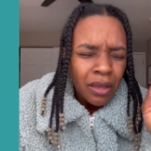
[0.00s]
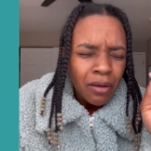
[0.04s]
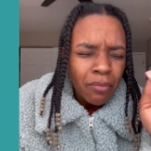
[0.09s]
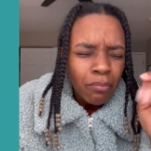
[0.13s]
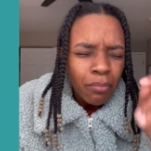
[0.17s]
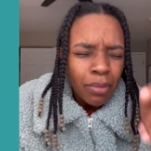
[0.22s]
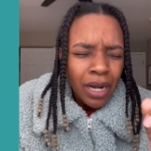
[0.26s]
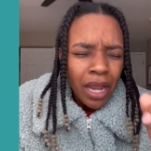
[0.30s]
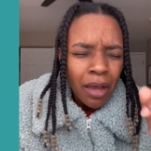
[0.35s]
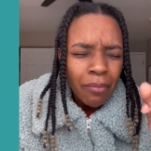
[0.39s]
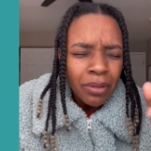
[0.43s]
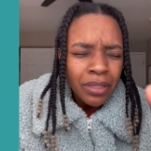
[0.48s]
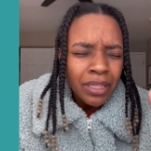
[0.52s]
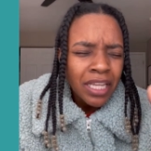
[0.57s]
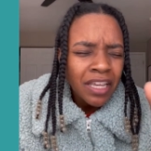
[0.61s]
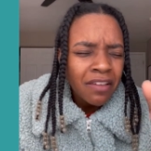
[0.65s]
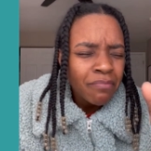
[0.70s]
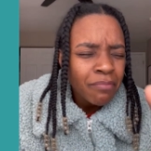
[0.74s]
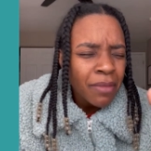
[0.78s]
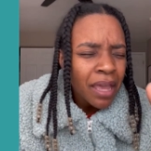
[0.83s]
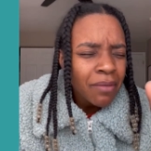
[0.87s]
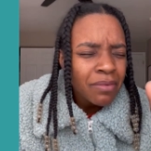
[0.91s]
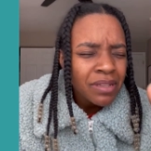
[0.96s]
But I believe
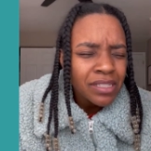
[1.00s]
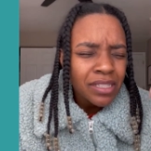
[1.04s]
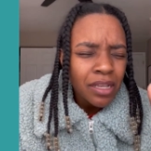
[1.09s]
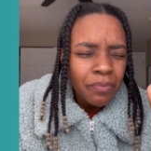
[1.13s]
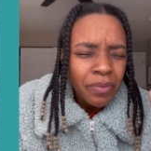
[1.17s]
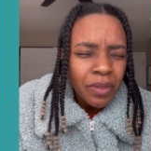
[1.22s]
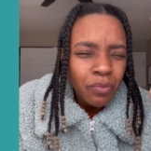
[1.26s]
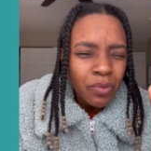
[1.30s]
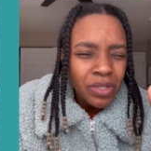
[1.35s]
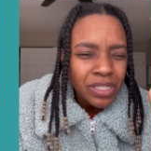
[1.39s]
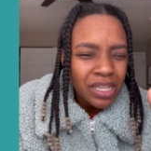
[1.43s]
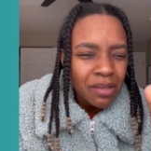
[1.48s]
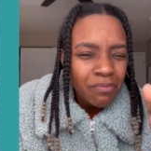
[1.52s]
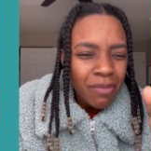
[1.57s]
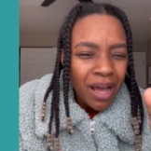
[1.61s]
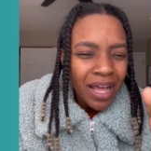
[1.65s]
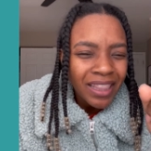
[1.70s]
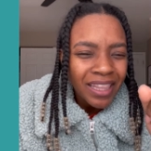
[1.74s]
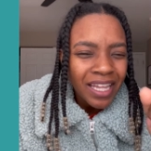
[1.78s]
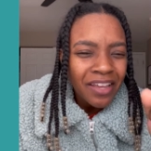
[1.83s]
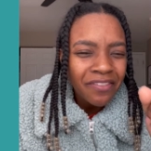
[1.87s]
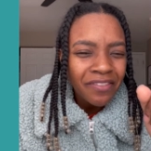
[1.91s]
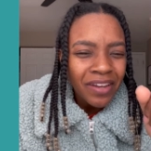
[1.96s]
maybe something was in my
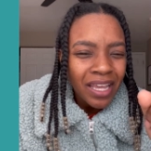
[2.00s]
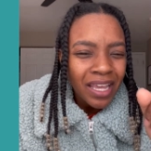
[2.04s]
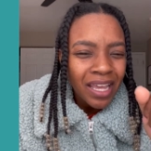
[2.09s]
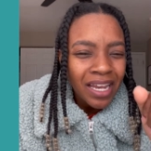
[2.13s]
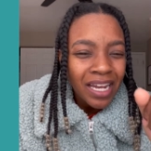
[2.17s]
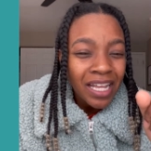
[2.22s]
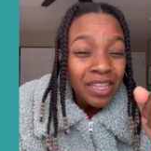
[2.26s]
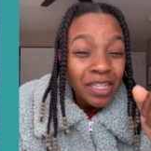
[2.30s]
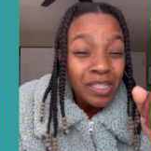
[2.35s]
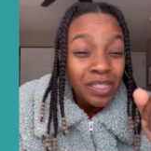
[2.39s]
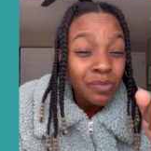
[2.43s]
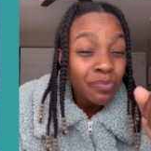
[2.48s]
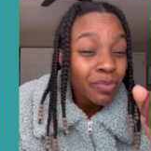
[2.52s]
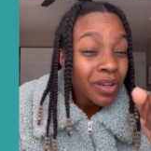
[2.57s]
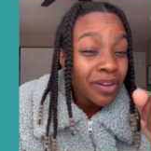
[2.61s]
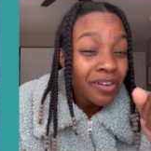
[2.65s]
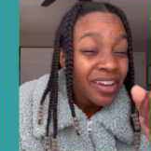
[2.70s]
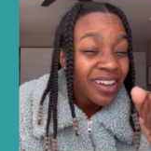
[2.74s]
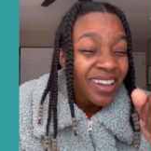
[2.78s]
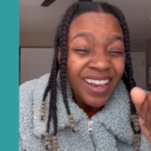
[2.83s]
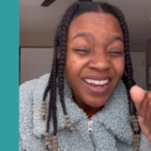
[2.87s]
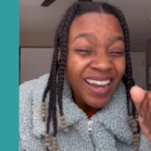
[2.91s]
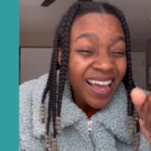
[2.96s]
left hand in the
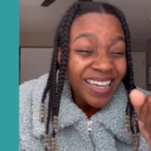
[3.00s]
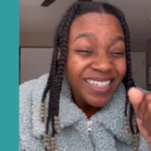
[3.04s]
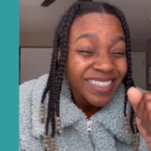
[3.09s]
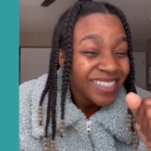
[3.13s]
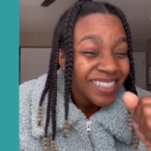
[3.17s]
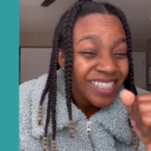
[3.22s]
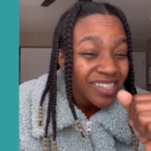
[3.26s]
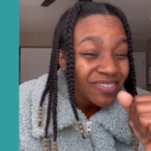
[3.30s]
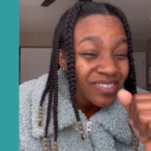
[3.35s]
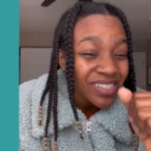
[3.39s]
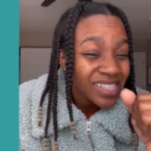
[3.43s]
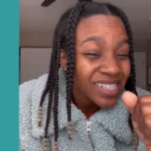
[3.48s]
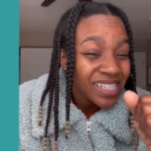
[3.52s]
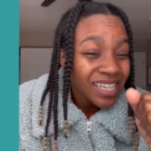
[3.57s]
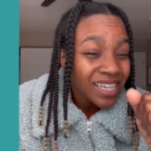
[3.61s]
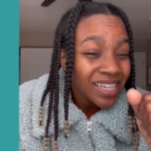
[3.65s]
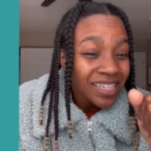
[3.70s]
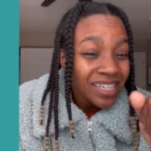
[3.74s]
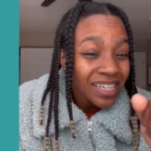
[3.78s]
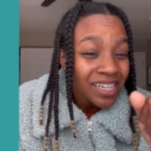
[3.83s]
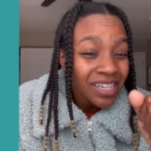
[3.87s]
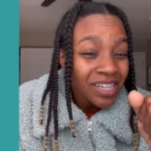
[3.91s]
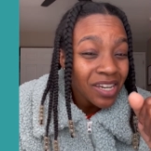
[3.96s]
spirit and I didn't even see
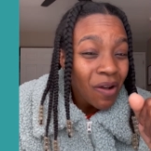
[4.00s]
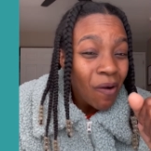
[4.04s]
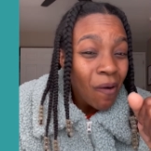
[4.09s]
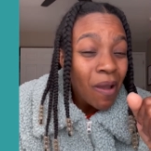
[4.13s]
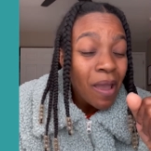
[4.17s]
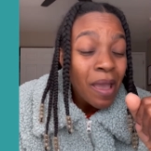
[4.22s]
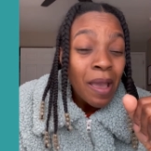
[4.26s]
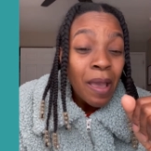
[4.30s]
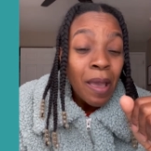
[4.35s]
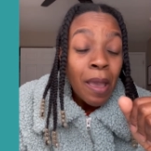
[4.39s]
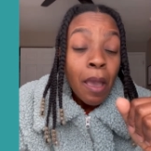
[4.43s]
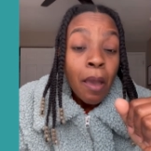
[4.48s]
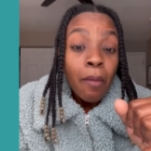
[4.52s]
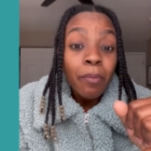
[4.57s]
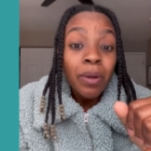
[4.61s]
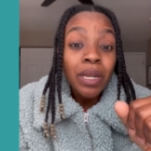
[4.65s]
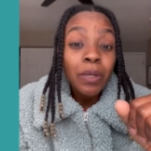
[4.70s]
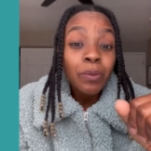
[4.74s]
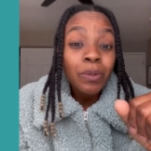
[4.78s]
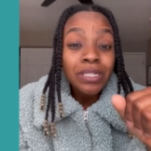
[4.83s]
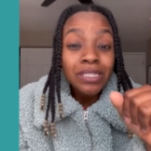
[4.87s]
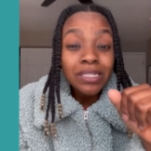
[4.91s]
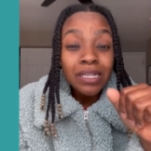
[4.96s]
it, didn't know it, but
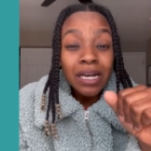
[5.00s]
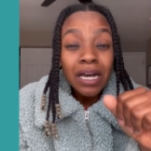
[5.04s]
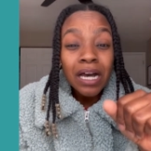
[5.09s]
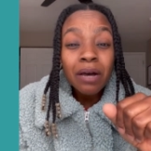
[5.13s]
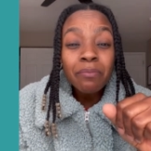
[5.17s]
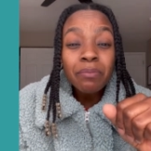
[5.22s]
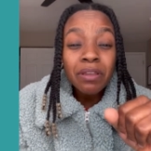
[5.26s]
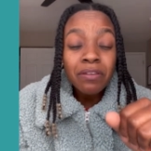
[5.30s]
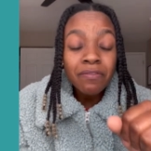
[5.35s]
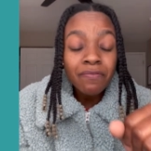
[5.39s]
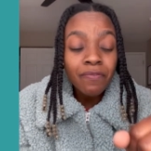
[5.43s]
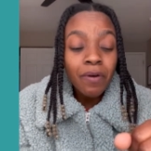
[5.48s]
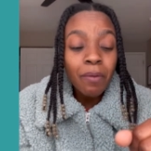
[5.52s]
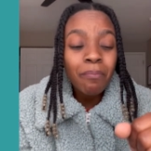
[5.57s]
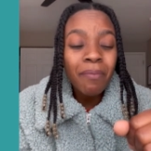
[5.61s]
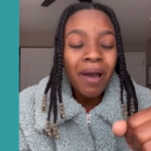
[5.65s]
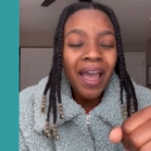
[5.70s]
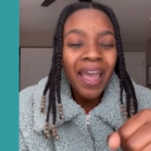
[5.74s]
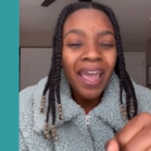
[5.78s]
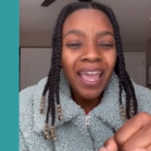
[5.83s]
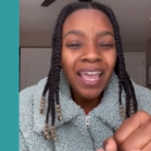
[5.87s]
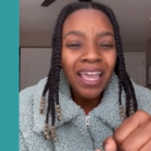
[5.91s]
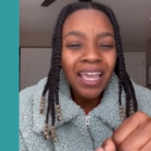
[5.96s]
it was coming from
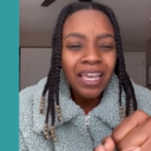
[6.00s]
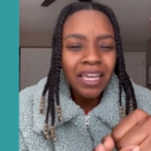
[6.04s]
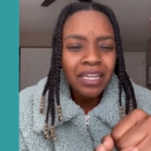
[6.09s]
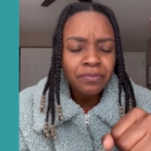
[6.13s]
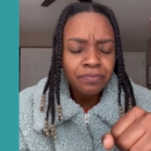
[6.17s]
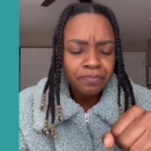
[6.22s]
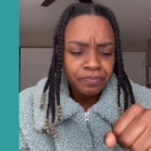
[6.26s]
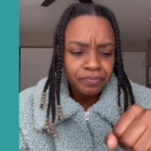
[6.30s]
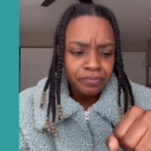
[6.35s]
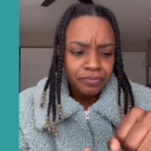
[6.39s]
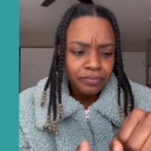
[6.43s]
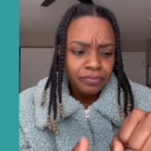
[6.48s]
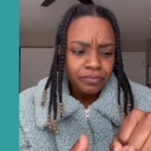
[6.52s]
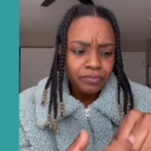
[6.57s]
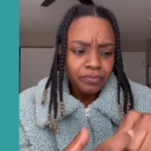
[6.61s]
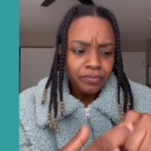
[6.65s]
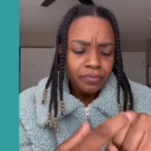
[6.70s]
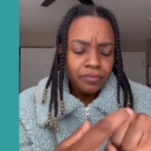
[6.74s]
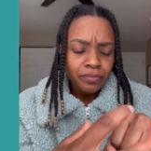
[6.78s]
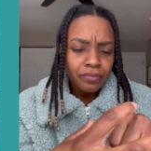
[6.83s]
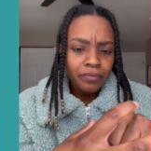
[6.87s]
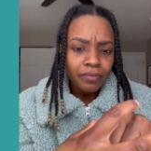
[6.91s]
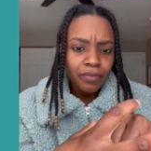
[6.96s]
my hand.
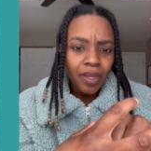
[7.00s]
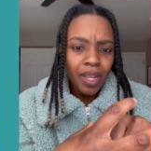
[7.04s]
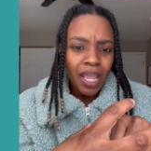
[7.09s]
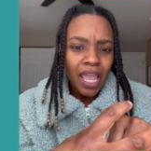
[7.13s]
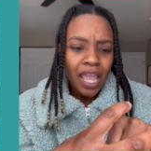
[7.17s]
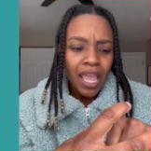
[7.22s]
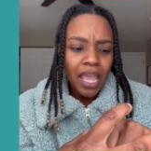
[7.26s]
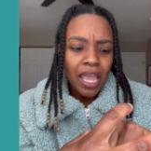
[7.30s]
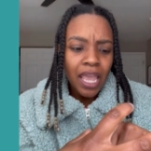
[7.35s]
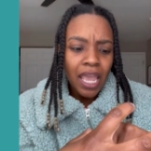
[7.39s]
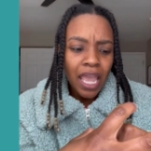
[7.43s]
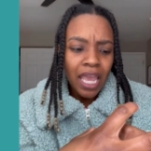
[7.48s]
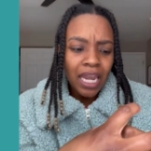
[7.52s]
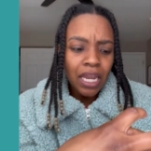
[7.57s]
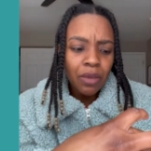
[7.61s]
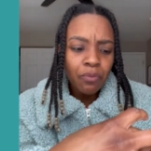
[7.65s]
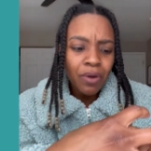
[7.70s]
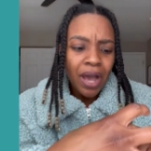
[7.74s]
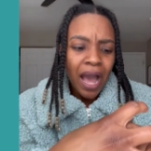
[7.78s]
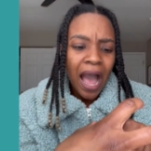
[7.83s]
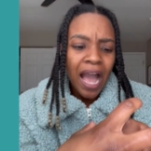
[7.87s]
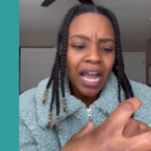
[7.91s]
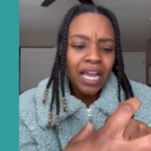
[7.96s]
And it,
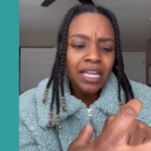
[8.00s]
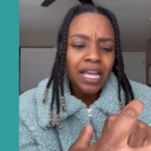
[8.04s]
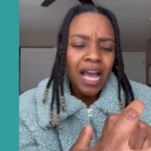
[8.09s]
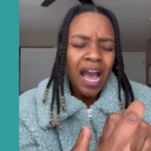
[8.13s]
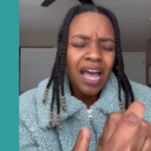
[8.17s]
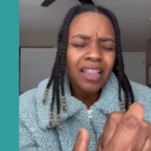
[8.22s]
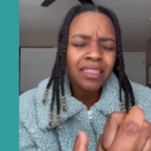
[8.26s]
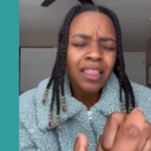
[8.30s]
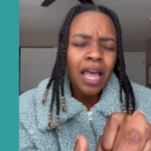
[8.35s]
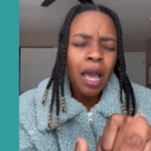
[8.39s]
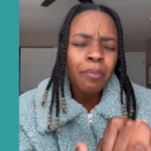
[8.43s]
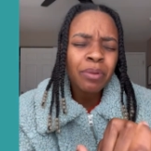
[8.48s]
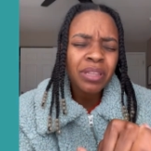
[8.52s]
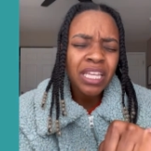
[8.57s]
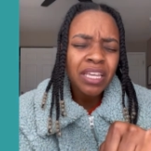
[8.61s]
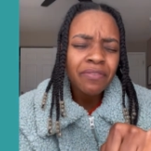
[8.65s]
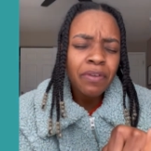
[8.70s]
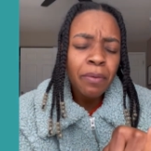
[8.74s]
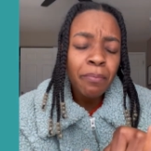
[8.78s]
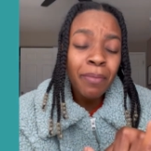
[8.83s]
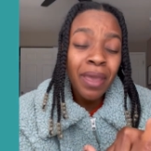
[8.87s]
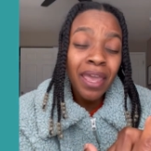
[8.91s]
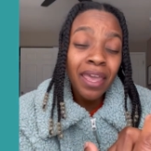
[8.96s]
I could, I, I believe
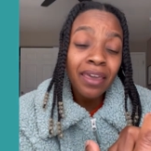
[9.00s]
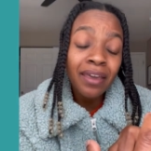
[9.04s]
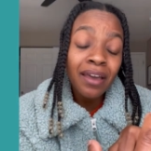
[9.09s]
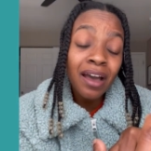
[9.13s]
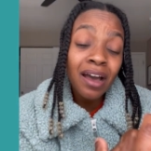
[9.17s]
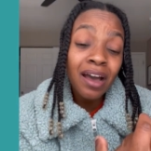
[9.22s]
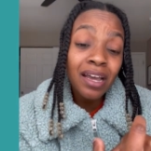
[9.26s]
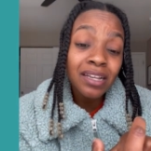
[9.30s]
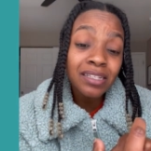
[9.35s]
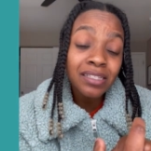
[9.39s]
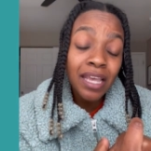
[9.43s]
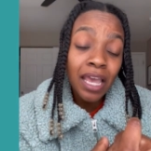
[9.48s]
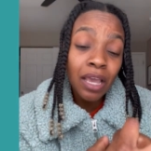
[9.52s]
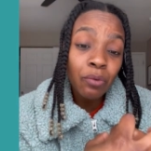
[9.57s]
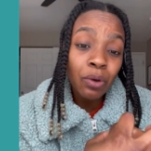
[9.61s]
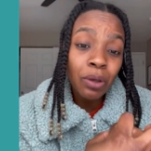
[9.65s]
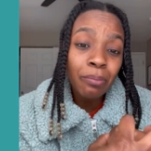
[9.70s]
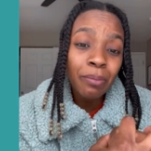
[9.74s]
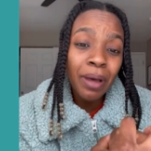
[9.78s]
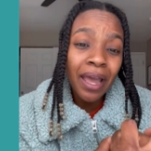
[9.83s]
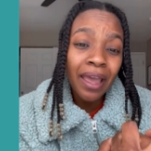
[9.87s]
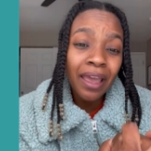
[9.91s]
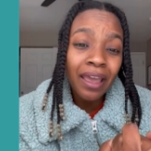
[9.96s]
it made contact
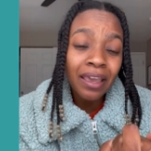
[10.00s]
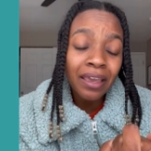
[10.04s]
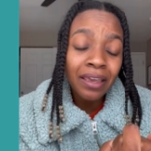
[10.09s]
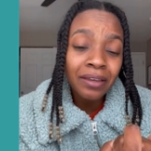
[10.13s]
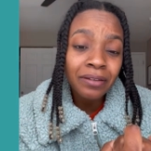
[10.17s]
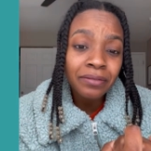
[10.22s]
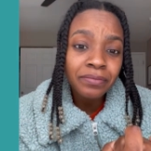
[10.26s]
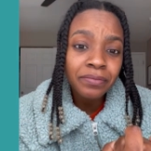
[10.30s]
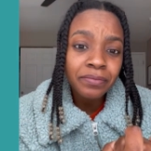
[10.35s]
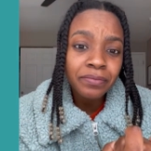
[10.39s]
with my hand.